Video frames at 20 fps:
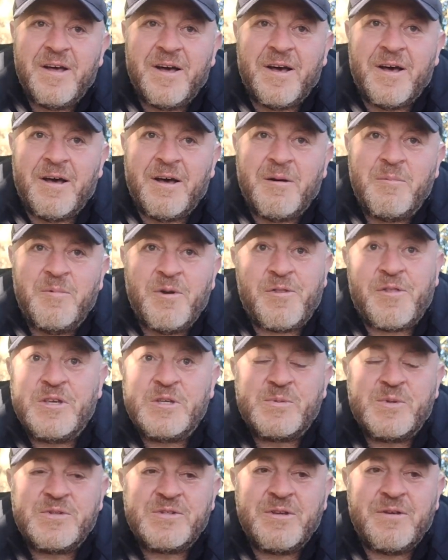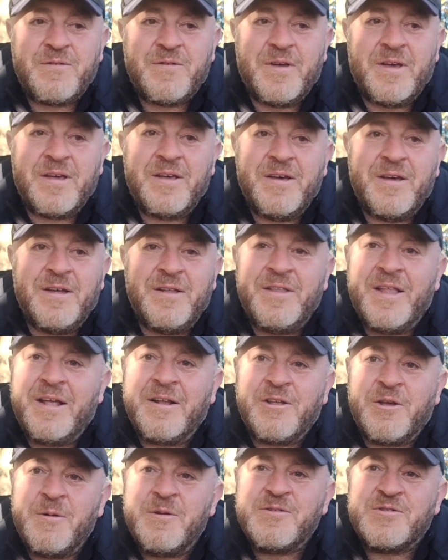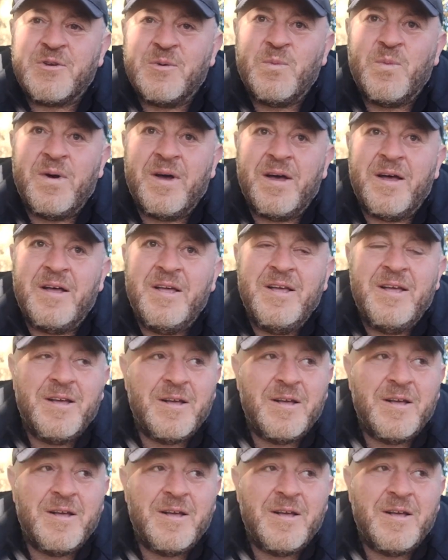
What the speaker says: nothing specific, and then going somewhere